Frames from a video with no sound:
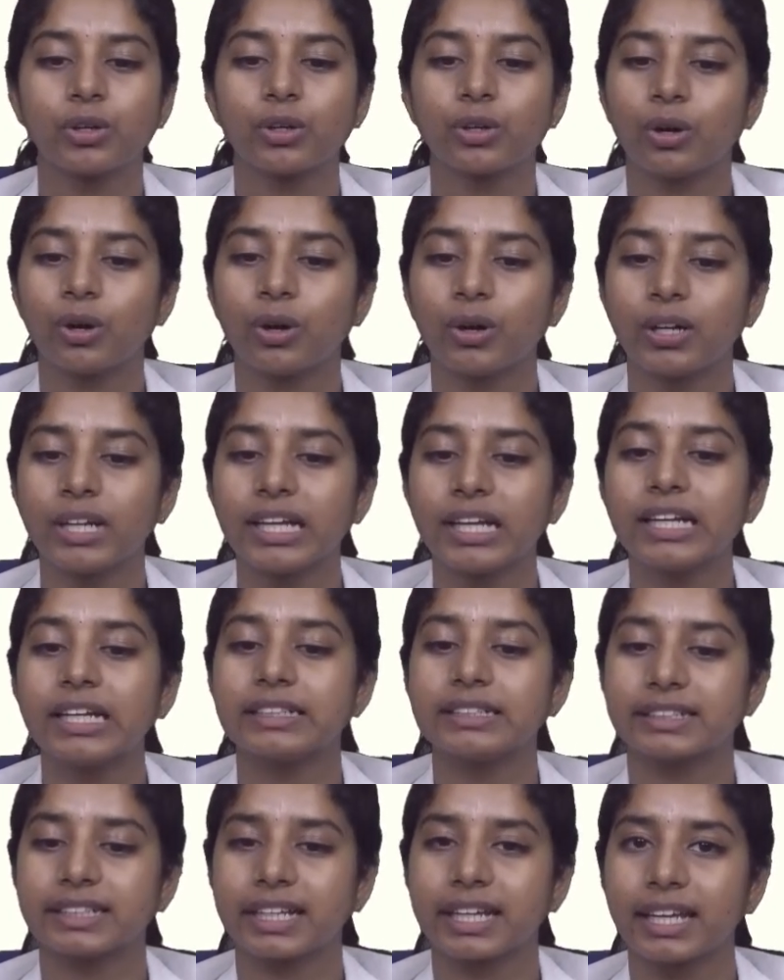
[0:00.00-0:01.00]

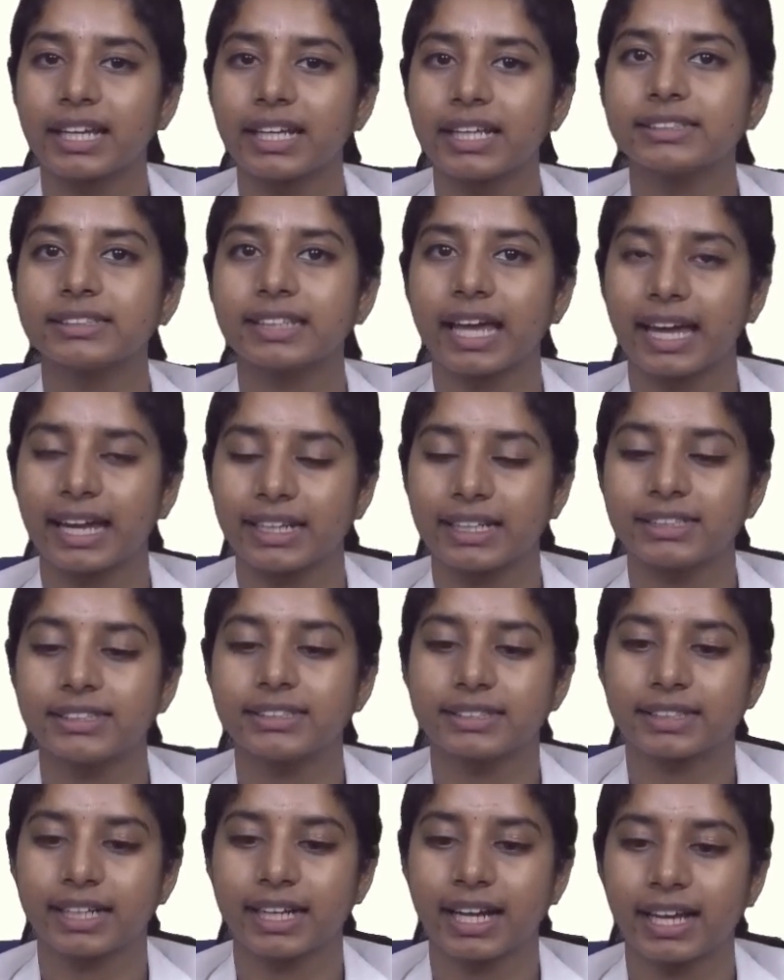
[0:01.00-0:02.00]
chronic draining
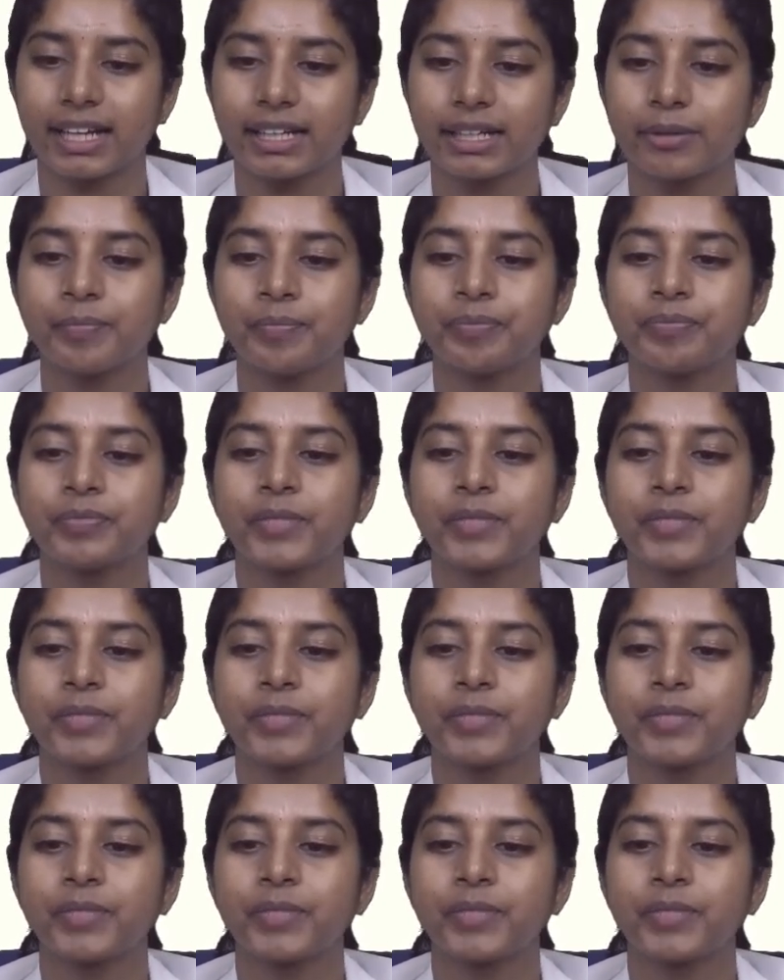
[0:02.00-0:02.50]
sinus tract,